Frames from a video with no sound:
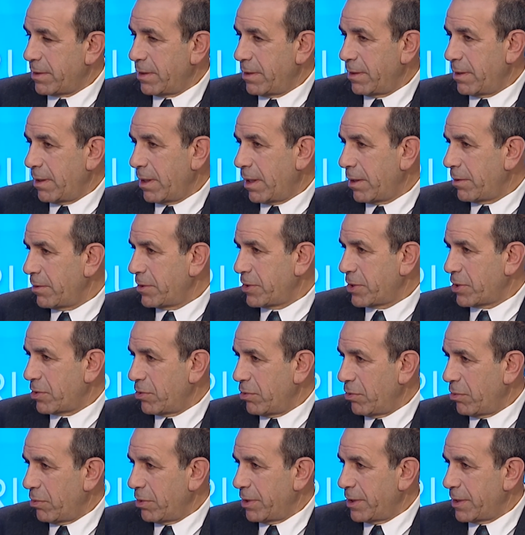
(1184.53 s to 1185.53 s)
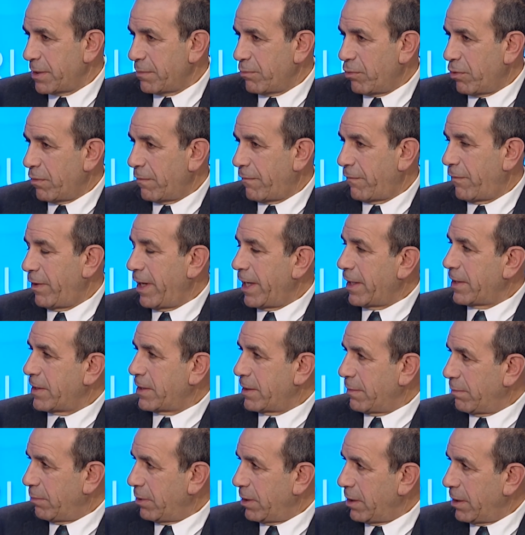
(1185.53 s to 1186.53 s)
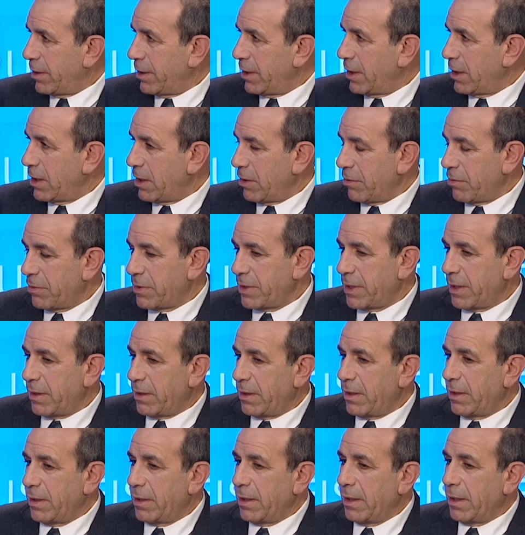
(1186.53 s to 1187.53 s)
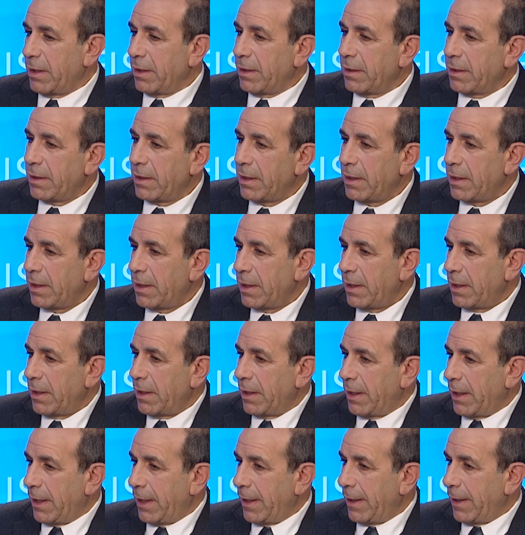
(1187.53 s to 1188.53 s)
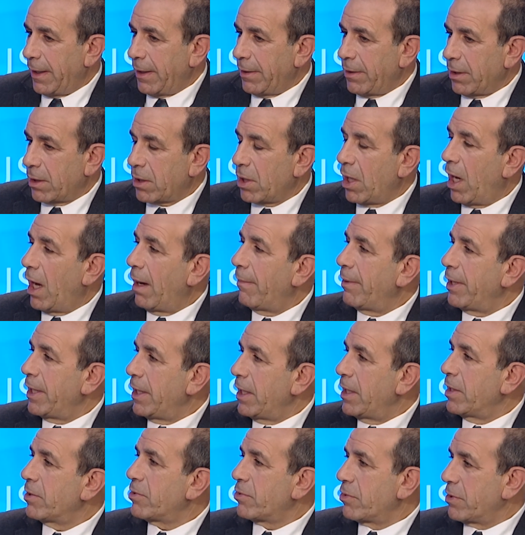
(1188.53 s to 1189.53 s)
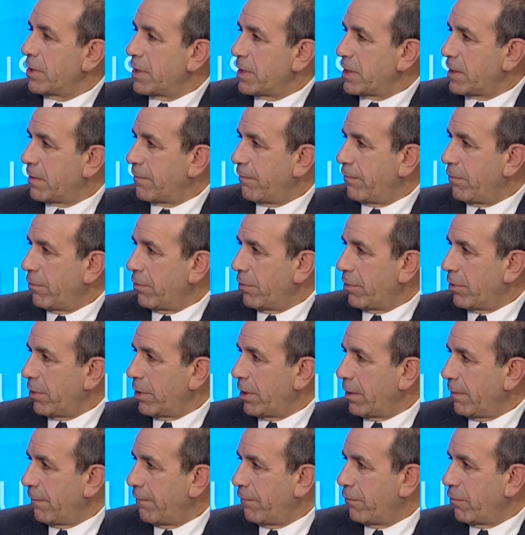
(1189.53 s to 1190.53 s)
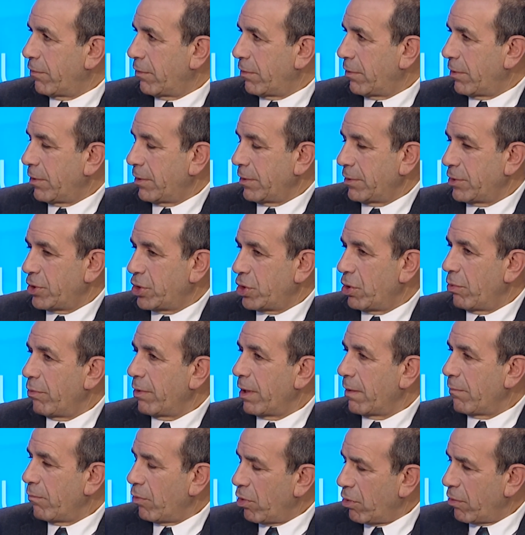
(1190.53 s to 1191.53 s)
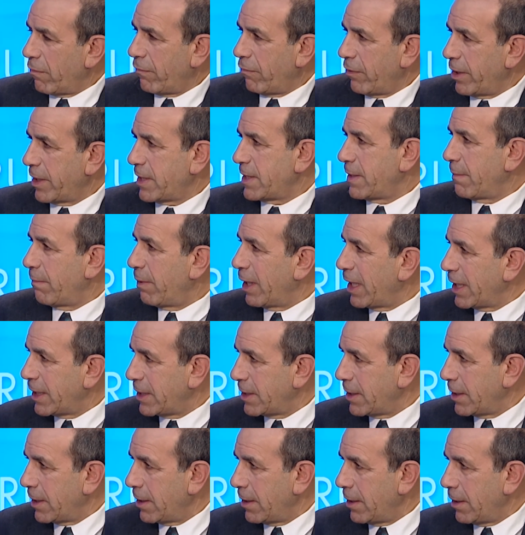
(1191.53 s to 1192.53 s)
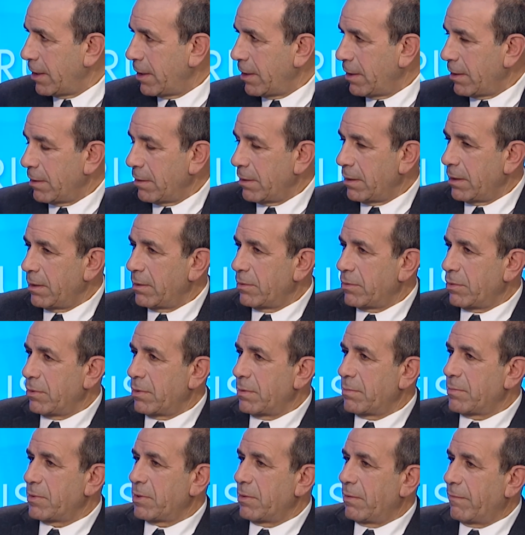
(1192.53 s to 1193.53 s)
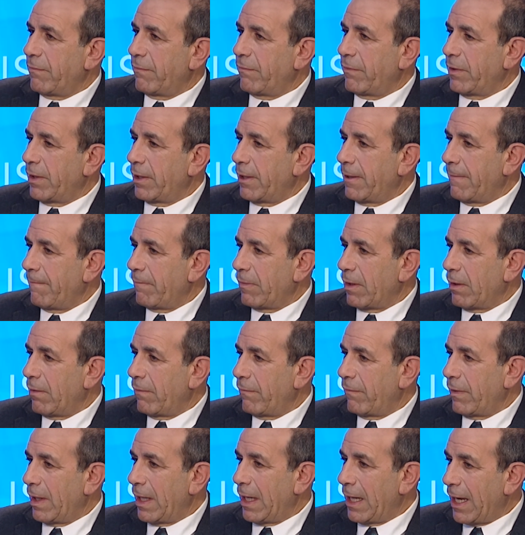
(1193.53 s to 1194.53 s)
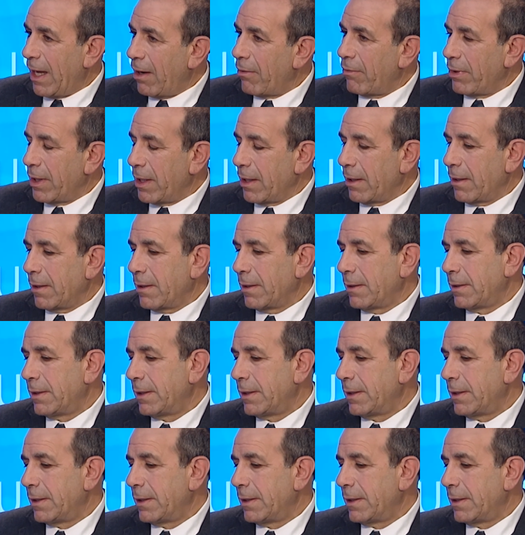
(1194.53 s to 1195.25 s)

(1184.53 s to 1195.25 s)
And the other school is more flexible, and it looks at the common interest for showing more flexibility in terms of allowing